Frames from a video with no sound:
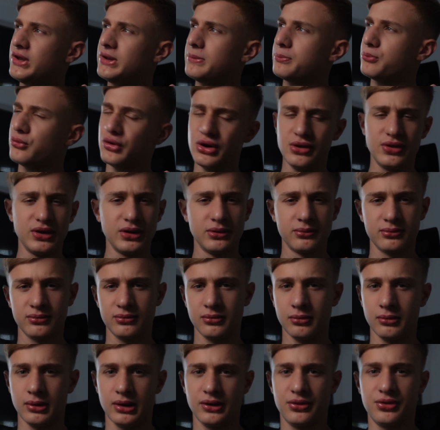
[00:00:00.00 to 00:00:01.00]
breathing.
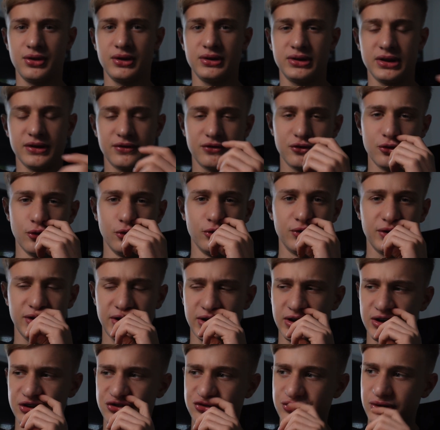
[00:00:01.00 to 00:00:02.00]
I think that's called in
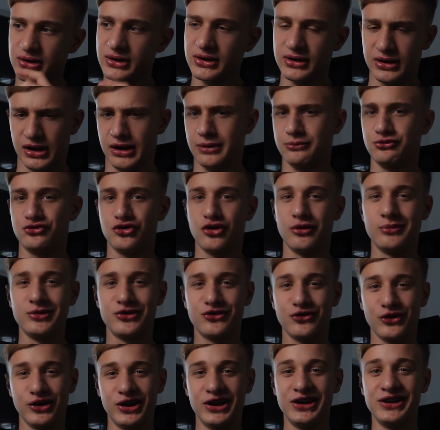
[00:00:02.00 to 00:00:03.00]
English. I'm German,
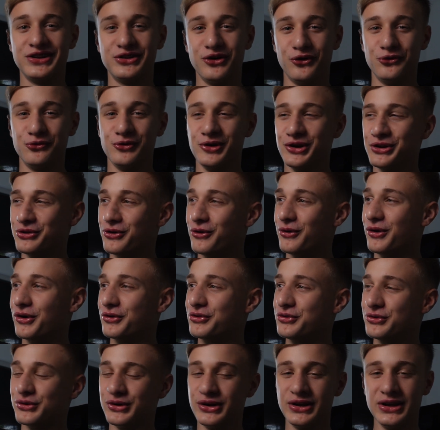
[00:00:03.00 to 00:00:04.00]
so I don't really know how
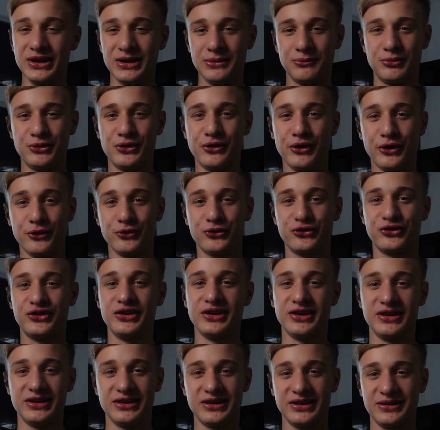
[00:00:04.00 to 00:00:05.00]
to pronounce
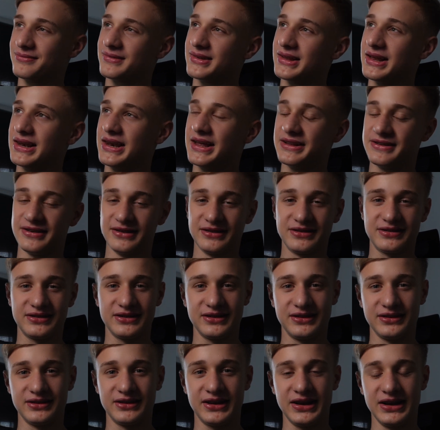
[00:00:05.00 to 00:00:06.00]
the letters
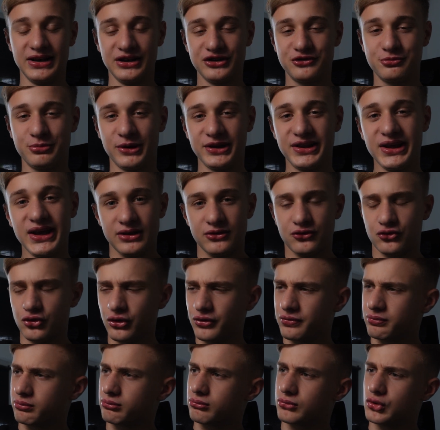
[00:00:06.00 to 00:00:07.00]
in English, but
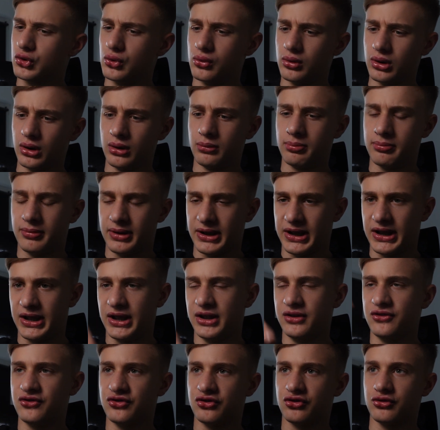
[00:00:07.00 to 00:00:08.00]
just Google
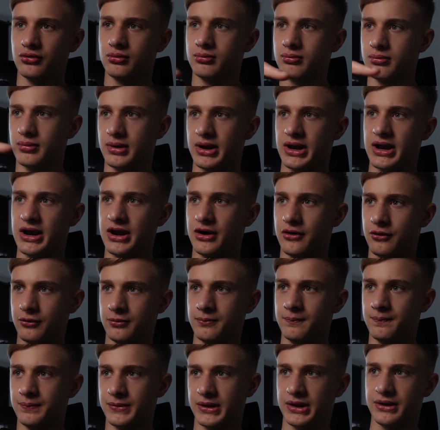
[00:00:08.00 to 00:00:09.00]
H, R,
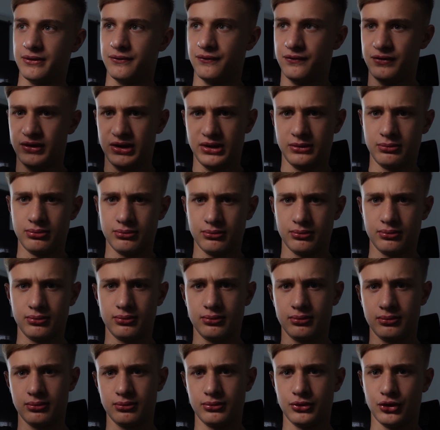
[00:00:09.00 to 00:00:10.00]
and V,
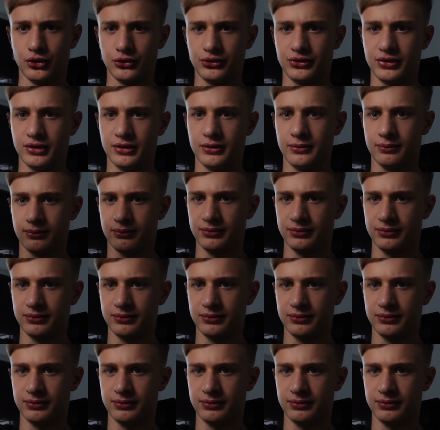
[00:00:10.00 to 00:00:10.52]
not the